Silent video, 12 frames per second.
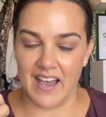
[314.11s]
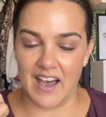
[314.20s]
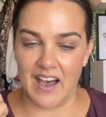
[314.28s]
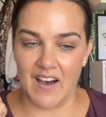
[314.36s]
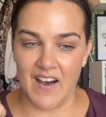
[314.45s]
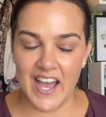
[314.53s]

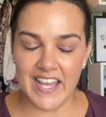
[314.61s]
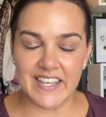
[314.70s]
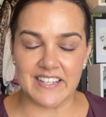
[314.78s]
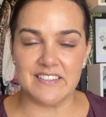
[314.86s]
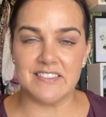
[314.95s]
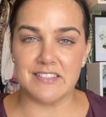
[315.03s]
I
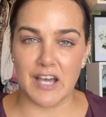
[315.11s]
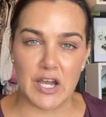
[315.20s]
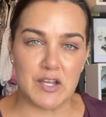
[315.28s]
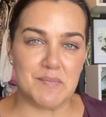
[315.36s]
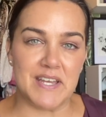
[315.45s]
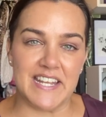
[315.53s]
get
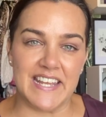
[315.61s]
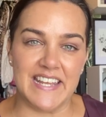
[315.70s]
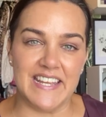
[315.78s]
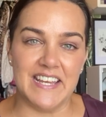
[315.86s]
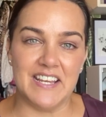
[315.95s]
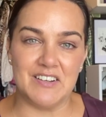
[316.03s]
so
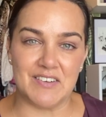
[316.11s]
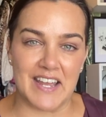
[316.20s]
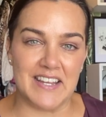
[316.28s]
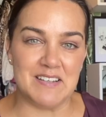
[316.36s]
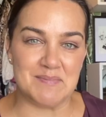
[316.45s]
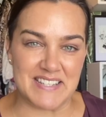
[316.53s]
many
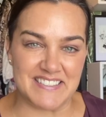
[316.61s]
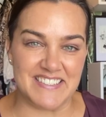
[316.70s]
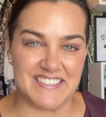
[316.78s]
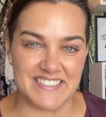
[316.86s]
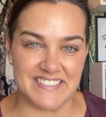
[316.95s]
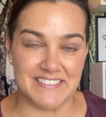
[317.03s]
great
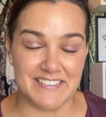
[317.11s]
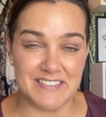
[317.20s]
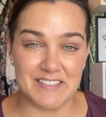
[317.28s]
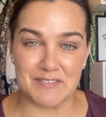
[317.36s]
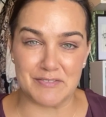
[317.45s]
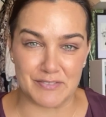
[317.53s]
messages
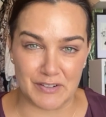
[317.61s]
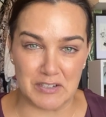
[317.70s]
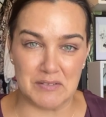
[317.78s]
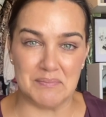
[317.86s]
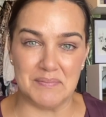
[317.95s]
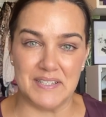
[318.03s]

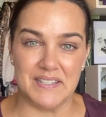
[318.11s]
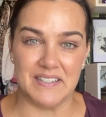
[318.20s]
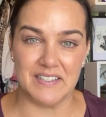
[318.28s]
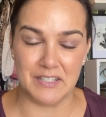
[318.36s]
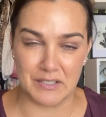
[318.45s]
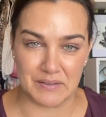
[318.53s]
from
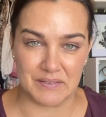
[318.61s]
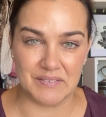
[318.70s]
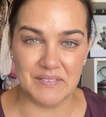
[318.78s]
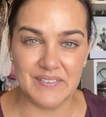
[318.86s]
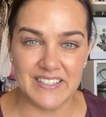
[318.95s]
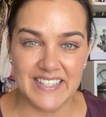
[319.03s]

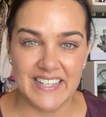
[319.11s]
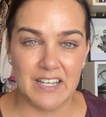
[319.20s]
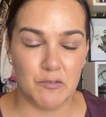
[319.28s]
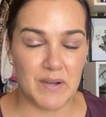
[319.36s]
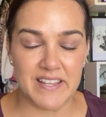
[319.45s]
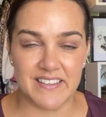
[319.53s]
you,
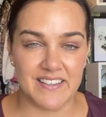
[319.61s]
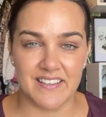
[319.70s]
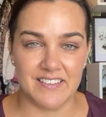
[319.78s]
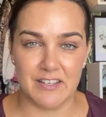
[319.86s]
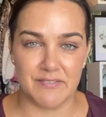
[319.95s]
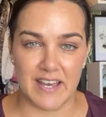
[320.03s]
whether
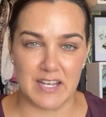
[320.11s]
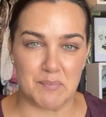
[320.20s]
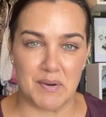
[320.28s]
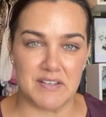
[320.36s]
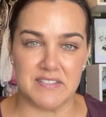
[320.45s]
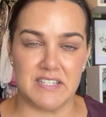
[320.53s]
you've had a
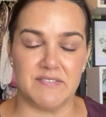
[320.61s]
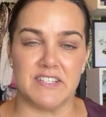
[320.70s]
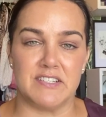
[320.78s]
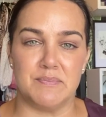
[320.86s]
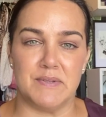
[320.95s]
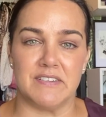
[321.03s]
positive
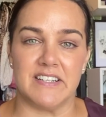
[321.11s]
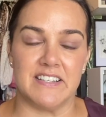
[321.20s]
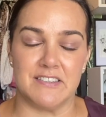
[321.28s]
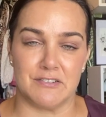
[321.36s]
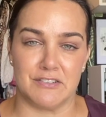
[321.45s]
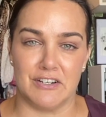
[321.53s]

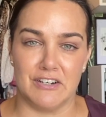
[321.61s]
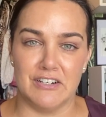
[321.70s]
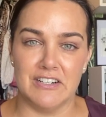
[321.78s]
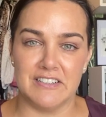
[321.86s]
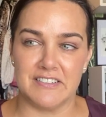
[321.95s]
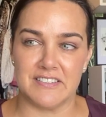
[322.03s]
experience or
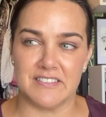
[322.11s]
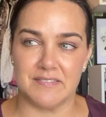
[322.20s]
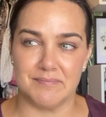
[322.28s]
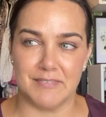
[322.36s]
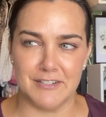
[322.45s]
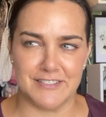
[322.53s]
not.
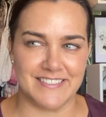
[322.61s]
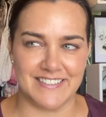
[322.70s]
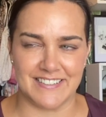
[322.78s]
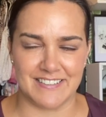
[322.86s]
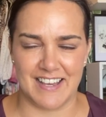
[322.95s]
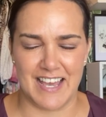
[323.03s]
Most of
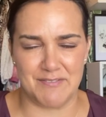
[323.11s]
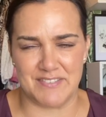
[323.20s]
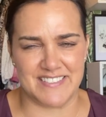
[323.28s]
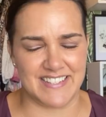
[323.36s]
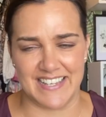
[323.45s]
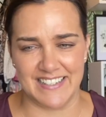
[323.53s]
the, I have to
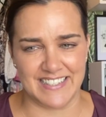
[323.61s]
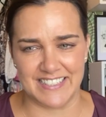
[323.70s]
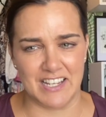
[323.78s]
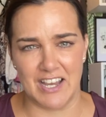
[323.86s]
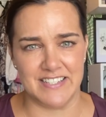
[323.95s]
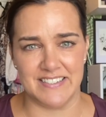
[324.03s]
say, like
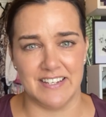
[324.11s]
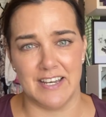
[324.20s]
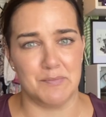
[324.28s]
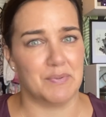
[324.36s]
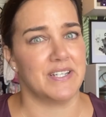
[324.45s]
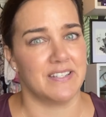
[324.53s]

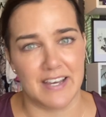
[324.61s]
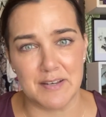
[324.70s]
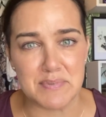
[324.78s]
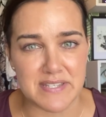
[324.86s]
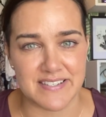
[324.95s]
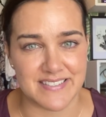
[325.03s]

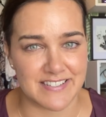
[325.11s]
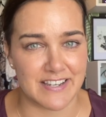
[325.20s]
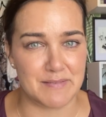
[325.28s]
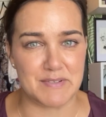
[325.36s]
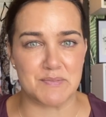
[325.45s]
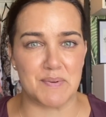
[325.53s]
99.9% of the
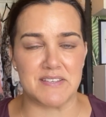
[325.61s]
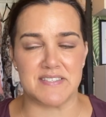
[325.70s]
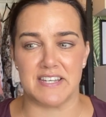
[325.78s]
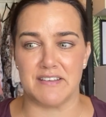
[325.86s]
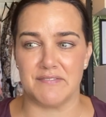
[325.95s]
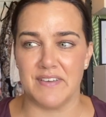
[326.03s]
time it's
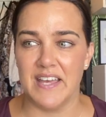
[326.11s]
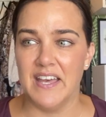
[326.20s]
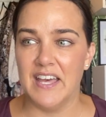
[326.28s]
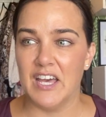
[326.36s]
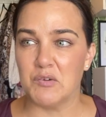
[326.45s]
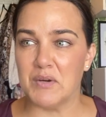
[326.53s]
positive,
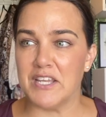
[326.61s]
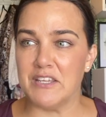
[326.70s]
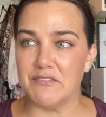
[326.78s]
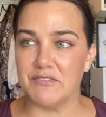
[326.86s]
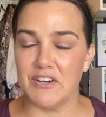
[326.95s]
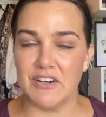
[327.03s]
where
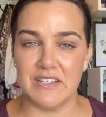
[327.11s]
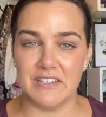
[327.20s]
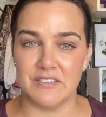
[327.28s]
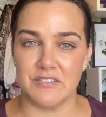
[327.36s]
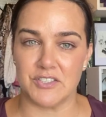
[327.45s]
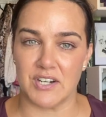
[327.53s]
you've gone
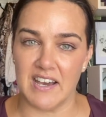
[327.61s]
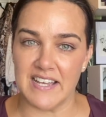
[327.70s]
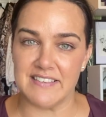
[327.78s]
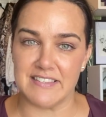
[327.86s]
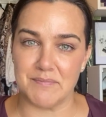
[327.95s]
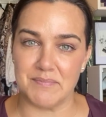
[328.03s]
and
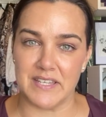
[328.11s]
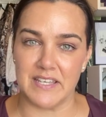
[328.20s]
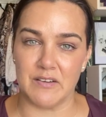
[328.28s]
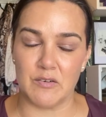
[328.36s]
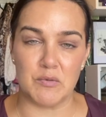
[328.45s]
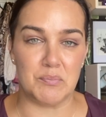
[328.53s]
tried
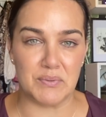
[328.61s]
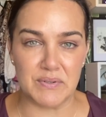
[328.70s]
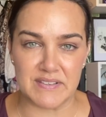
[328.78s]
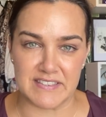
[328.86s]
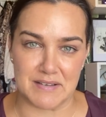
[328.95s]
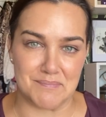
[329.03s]
something or
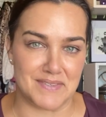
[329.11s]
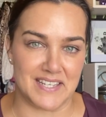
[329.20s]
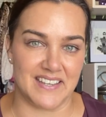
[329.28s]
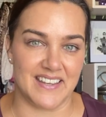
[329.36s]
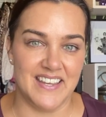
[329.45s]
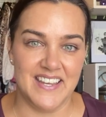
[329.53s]
bought
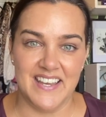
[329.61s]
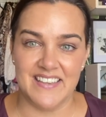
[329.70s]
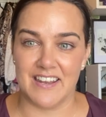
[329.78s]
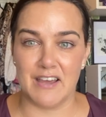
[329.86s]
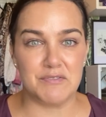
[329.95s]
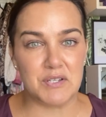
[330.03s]
something
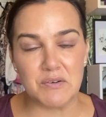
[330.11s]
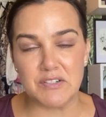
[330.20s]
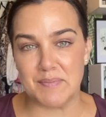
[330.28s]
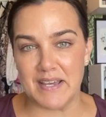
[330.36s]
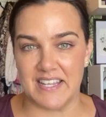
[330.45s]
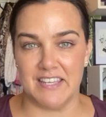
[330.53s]
that I've talked
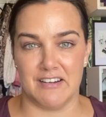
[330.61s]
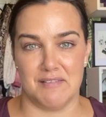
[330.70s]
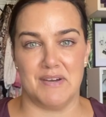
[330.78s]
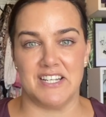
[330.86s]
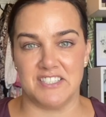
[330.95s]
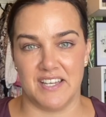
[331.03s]
about here on
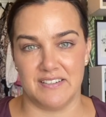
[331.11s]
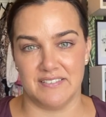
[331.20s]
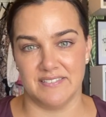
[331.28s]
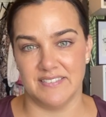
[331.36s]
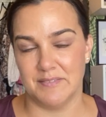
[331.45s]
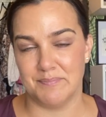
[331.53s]
my
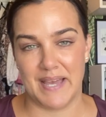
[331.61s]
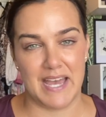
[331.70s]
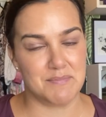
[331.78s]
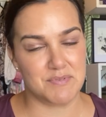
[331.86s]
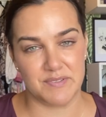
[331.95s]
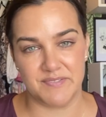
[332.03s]
channel.
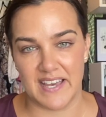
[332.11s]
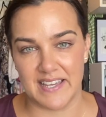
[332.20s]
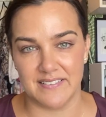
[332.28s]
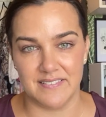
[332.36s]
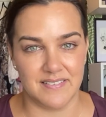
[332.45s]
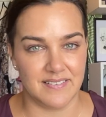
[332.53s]
Perhaps we've
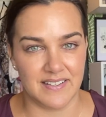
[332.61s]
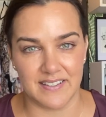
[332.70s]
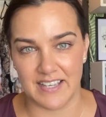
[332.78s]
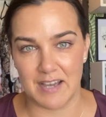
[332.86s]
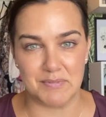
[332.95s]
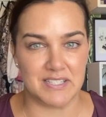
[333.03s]
had a
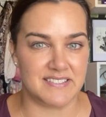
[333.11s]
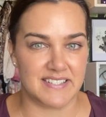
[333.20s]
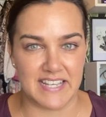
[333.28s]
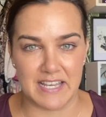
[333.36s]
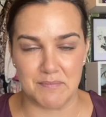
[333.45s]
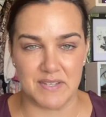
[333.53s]
couple of
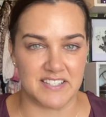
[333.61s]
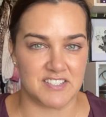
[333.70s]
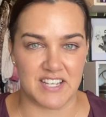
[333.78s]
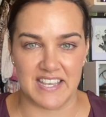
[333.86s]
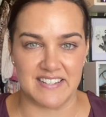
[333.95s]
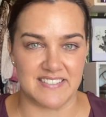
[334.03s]
DM
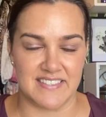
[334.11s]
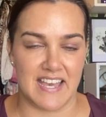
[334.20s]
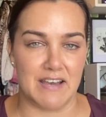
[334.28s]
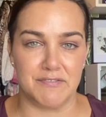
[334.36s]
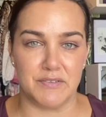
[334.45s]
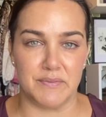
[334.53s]
exchanges
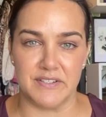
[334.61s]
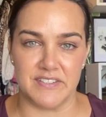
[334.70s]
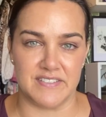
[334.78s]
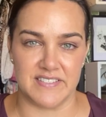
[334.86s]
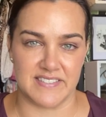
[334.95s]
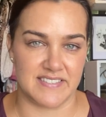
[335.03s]

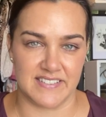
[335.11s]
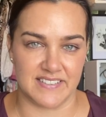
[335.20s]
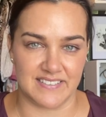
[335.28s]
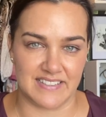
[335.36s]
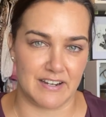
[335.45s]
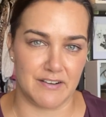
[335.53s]
afterwards just to
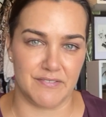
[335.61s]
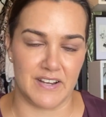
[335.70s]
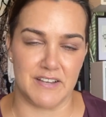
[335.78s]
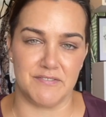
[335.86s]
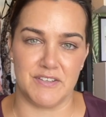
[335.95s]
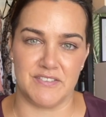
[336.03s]

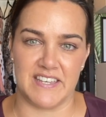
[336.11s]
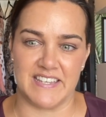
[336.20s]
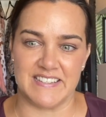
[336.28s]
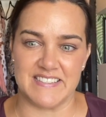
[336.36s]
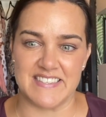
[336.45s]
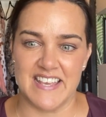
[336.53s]
clarify a few
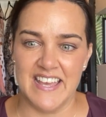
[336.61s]
things.